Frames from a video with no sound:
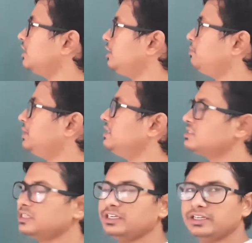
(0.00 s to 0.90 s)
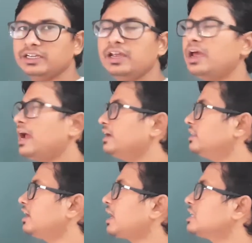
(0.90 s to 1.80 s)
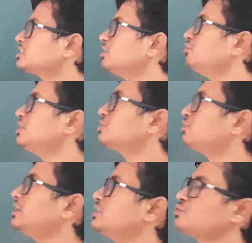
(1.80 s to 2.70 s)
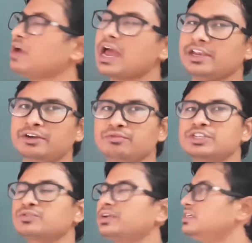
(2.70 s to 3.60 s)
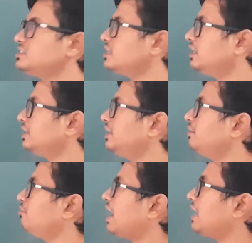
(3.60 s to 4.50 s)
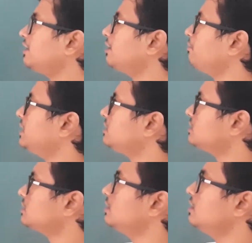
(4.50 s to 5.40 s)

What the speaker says: A, B, C, D, and they are asking which one is valid, which one is invalid. Means,